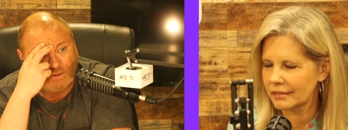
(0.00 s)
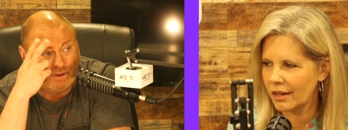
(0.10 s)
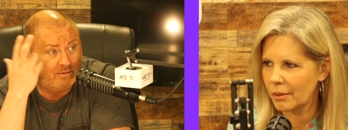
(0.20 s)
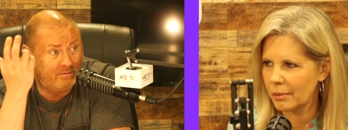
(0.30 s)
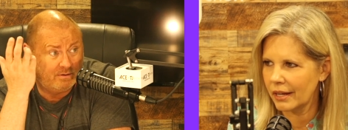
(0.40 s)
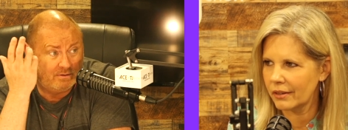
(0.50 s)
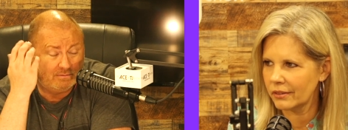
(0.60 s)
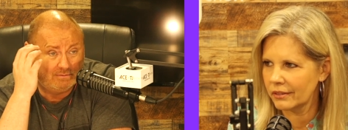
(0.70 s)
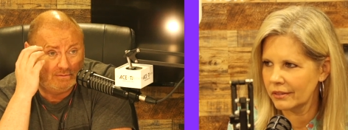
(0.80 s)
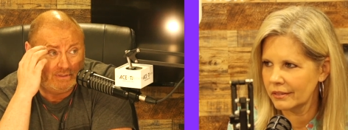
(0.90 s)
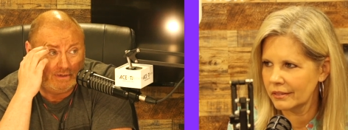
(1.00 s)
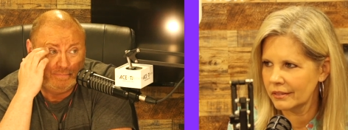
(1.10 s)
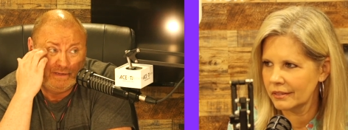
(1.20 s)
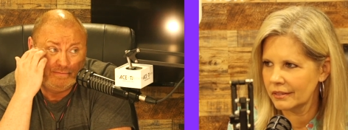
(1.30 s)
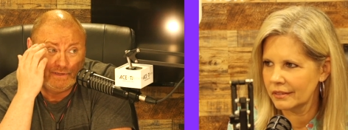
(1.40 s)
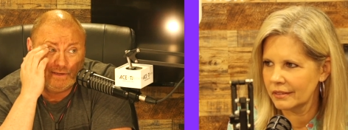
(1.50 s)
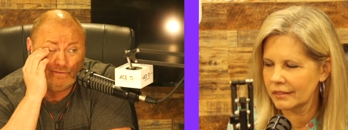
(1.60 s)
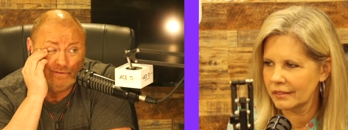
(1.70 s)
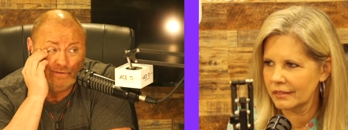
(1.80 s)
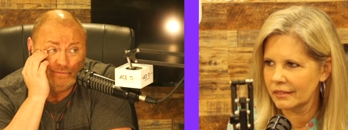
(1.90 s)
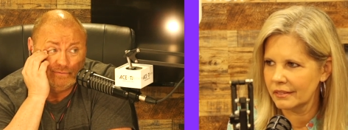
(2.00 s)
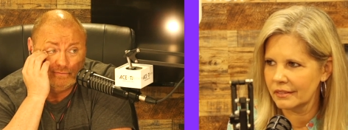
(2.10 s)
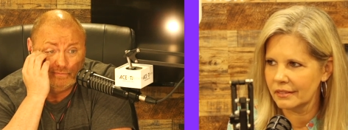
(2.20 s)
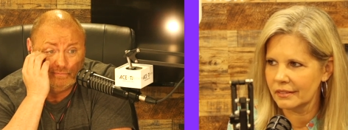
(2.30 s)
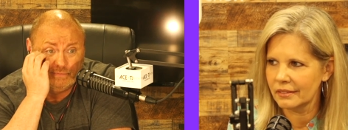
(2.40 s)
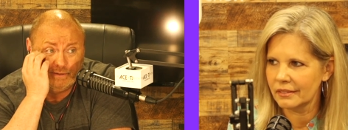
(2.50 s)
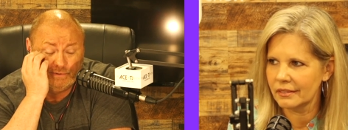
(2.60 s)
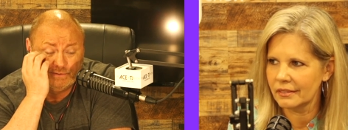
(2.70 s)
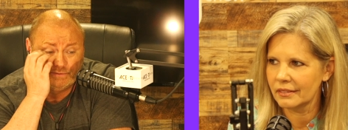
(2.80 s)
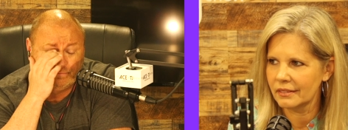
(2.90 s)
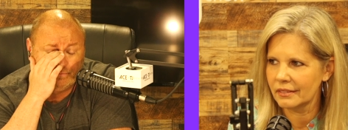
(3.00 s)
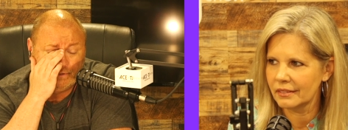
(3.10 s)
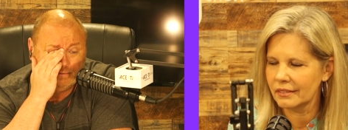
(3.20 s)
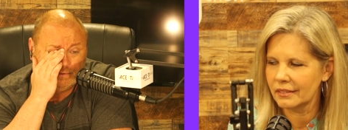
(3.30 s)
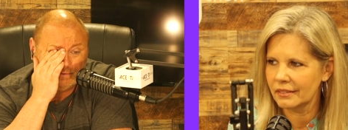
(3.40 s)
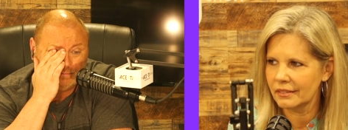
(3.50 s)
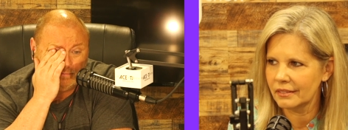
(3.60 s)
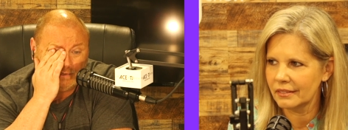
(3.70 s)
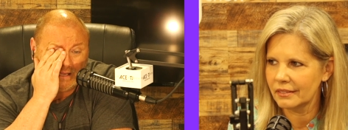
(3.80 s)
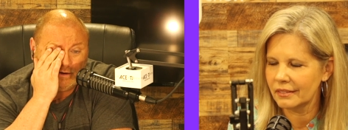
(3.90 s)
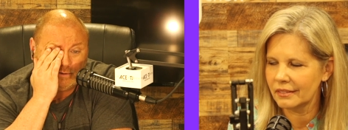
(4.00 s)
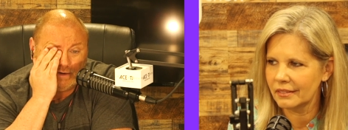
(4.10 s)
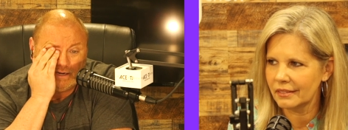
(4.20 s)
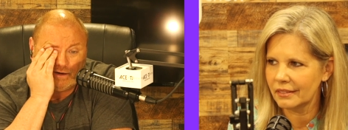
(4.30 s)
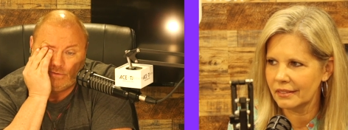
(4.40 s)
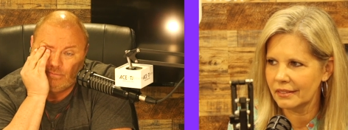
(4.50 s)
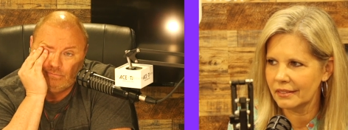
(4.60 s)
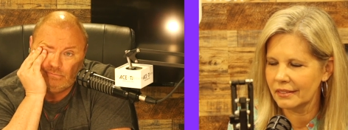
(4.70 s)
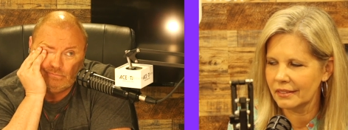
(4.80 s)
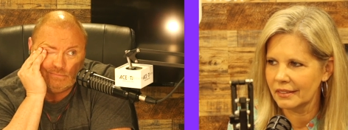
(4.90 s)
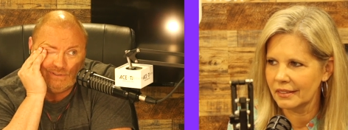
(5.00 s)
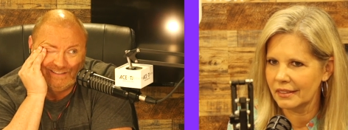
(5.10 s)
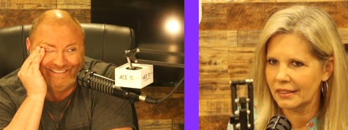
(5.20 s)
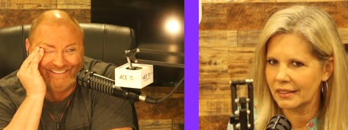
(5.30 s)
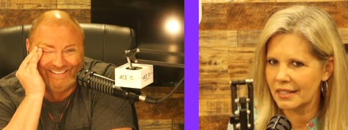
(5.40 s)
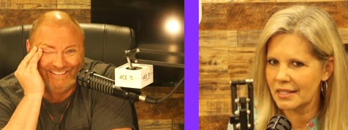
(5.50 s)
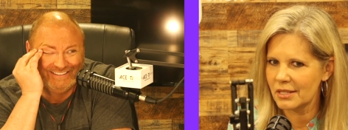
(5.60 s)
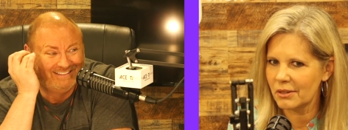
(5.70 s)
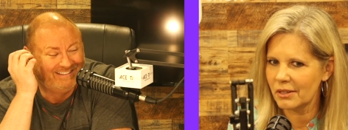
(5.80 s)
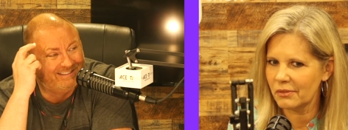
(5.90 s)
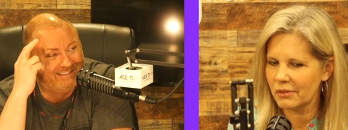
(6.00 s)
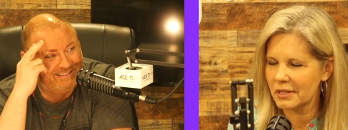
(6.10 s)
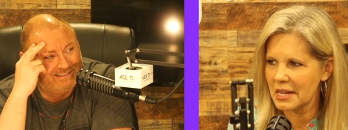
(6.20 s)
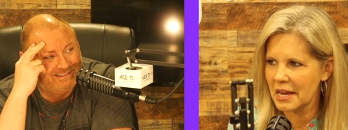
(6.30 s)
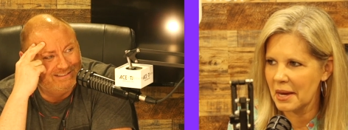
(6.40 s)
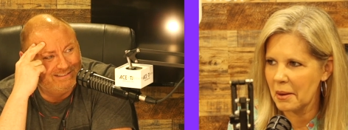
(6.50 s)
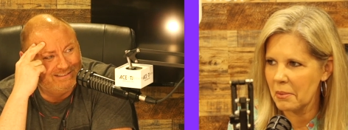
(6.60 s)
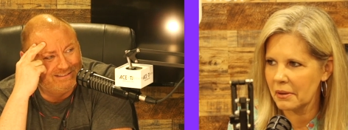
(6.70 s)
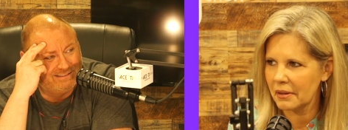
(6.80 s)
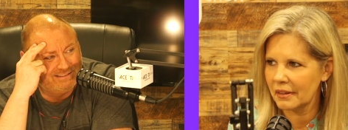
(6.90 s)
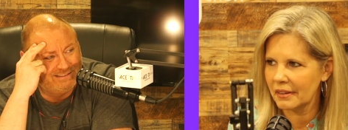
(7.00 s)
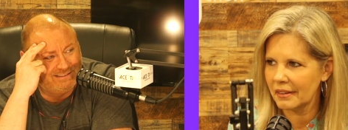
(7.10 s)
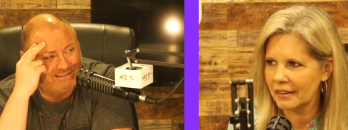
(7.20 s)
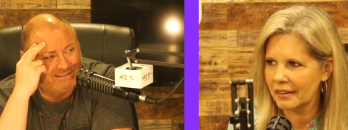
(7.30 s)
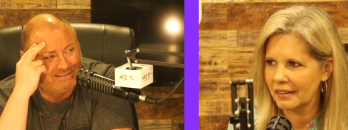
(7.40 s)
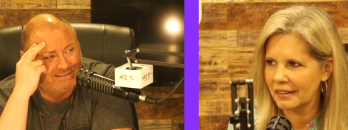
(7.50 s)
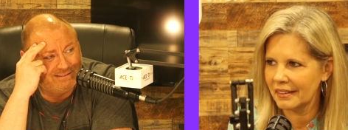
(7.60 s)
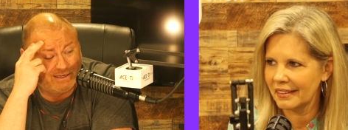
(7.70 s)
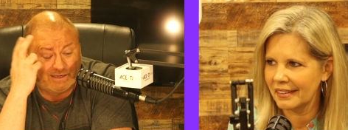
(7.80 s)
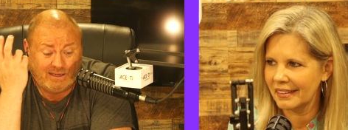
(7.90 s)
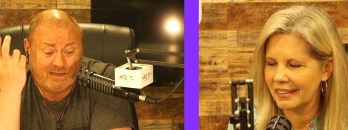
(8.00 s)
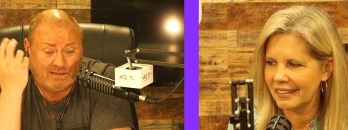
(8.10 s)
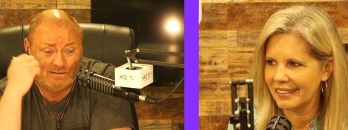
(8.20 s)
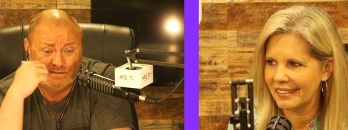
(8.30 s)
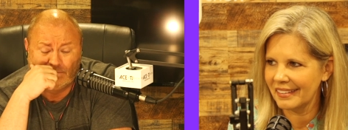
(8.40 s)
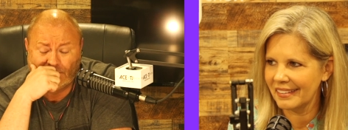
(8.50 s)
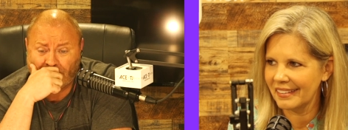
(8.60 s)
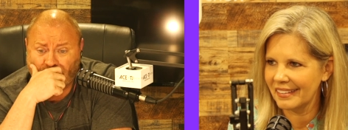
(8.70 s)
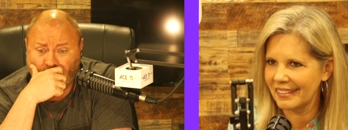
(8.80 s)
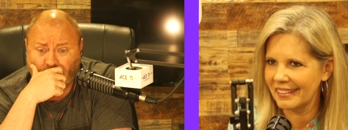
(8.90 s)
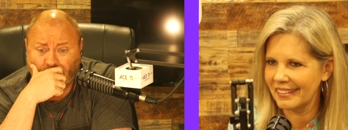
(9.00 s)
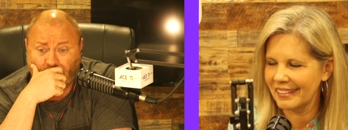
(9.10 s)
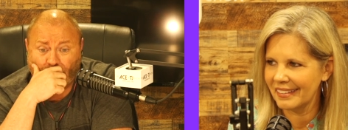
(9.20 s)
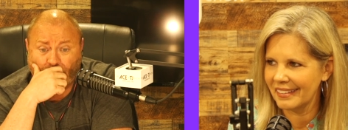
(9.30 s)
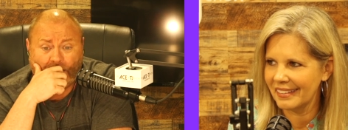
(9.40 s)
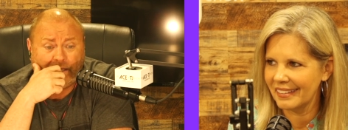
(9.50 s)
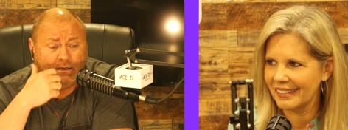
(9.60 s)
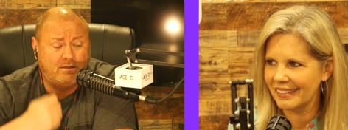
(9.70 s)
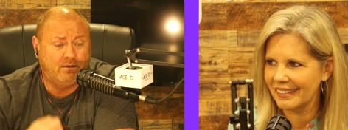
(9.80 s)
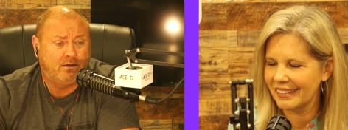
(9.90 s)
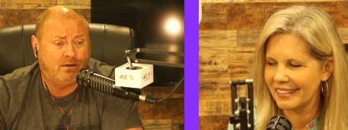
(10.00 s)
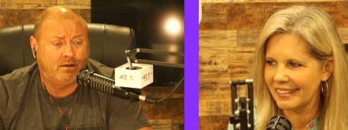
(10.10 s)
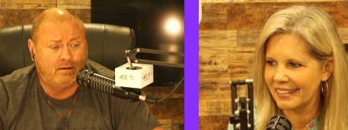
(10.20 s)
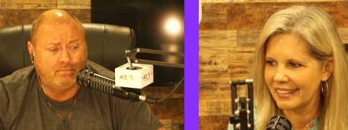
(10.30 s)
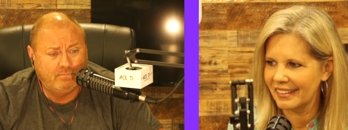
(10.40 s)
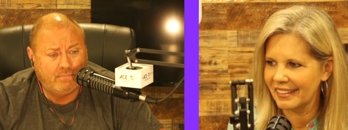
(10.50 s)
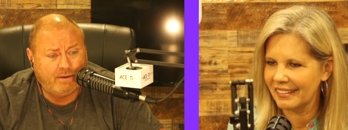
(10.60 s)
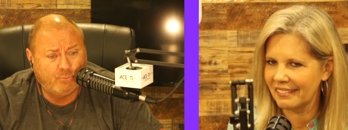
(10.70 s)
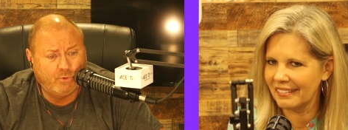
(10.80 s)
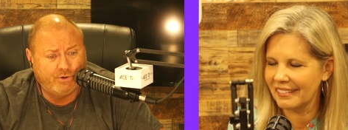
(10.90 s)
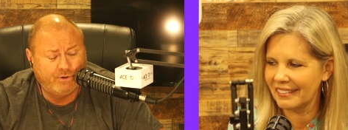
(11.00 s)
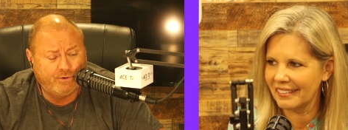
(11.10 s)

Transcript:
Speaker 1: Gallbladder? Maybe, I don't know. Maybe his bladder.
Speaker 2: Like he's too good for the tap.
Speaker 1: Yeah, I guess. But I'm wondering